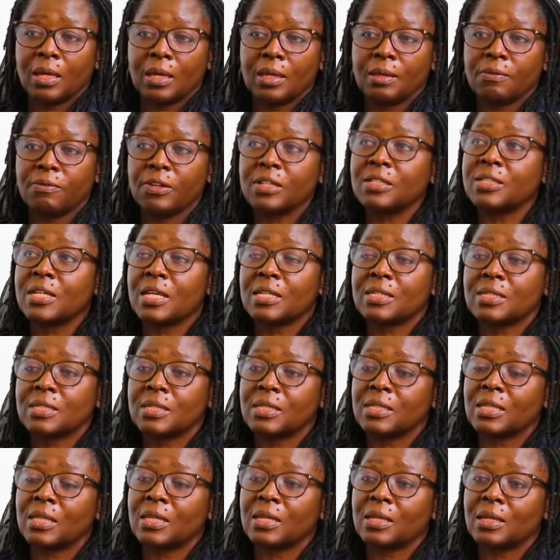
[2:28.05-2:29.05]
Even
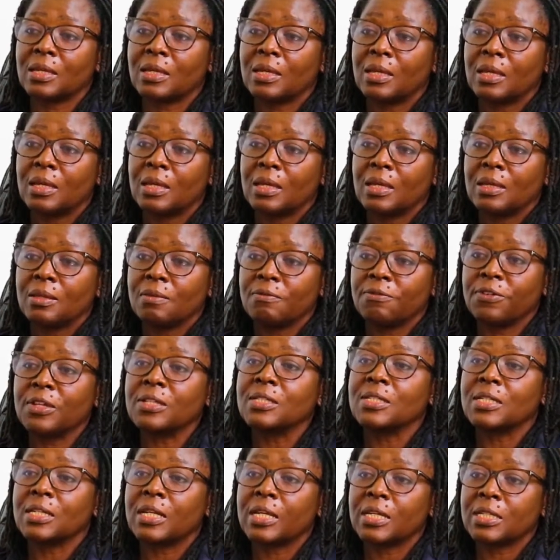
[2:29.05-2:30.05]
just the
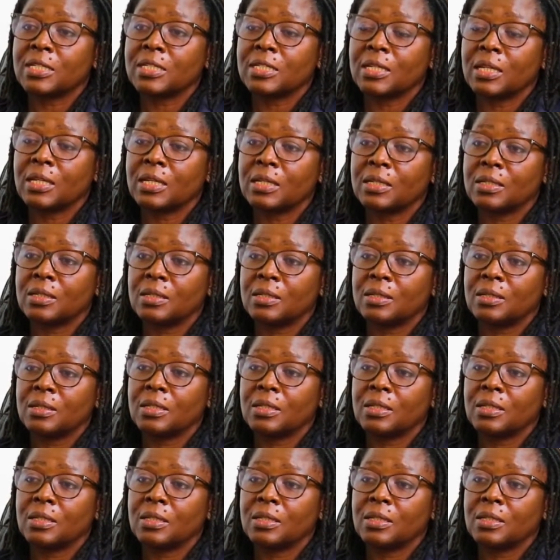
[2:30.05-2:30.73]
ventilation,